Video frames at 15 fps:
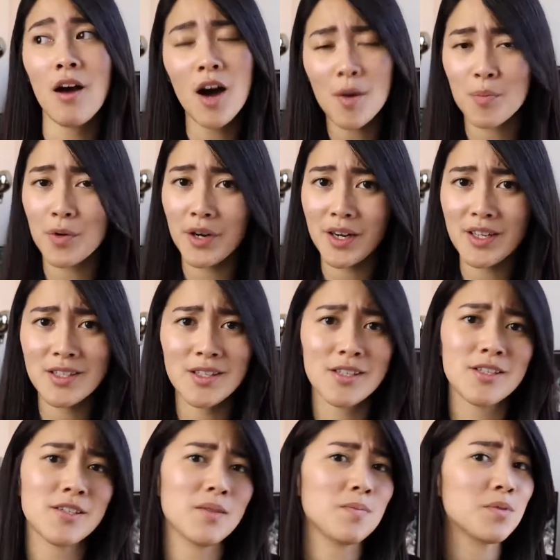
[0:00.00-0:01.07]
operating
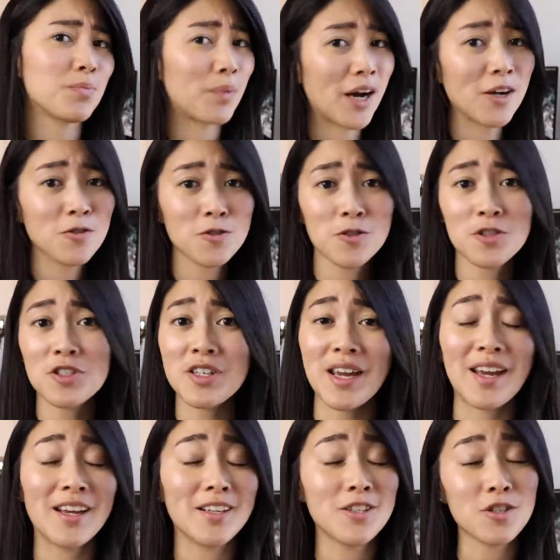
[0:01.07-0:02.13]
systems, browsers,
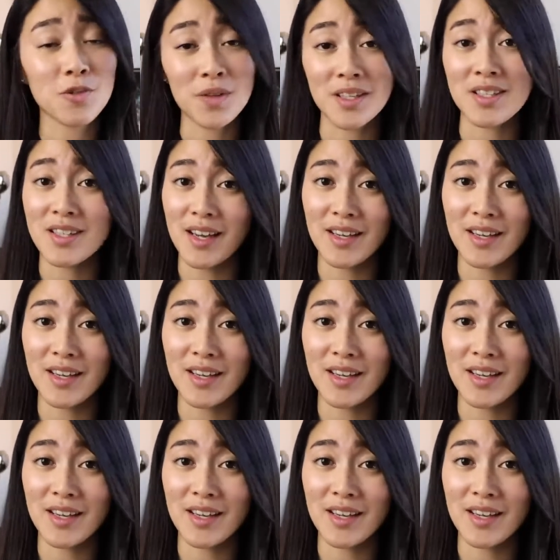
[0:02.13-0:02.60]
and screen